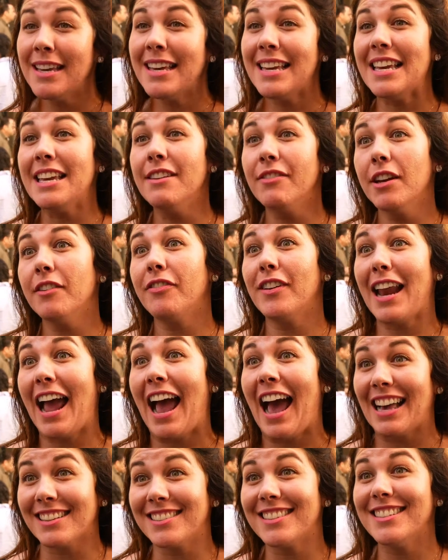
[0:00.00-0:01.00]
even if it
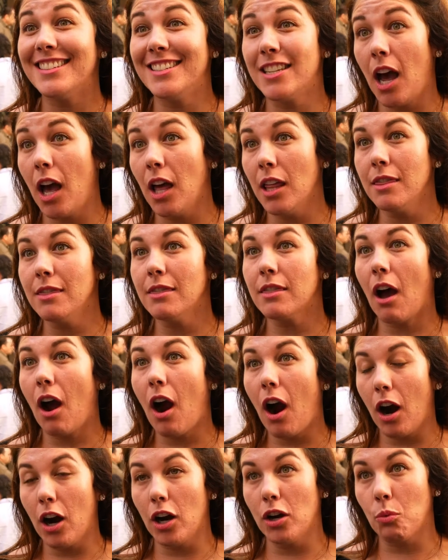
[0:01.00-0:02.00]
hasn't done the
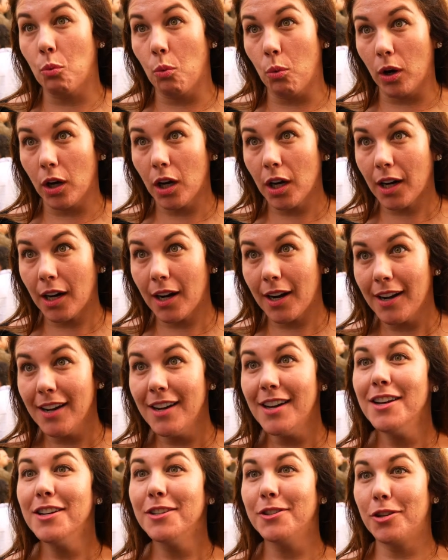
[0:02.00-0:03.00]
hard work
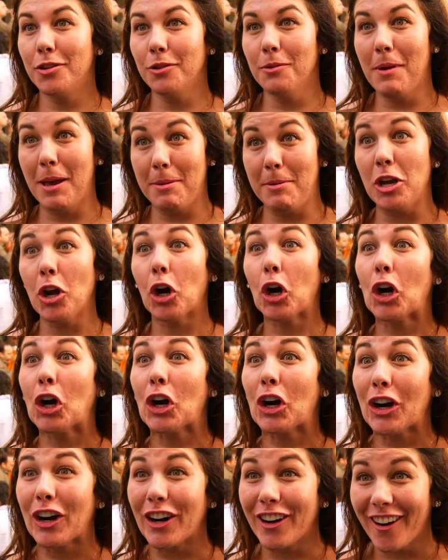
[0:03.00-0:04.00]
to maybe
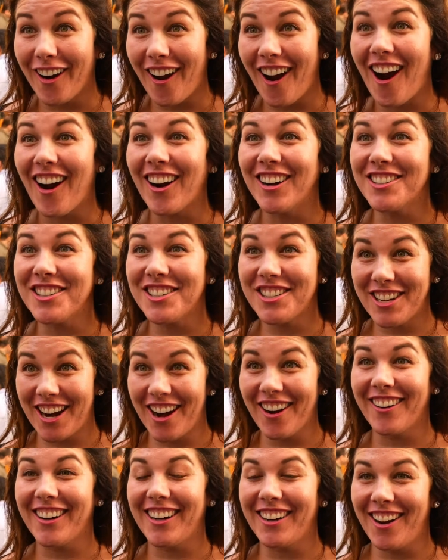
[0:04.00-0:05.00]
earn our
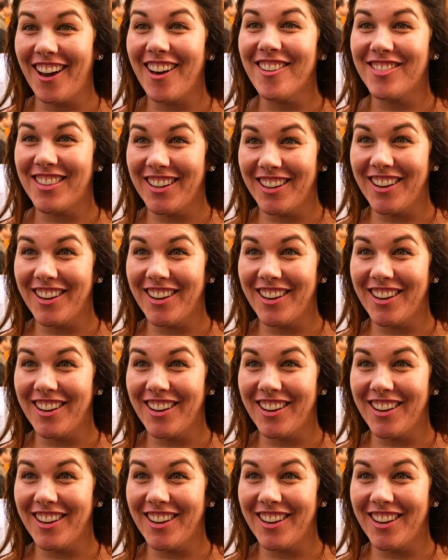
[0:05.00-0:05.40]
sharing of the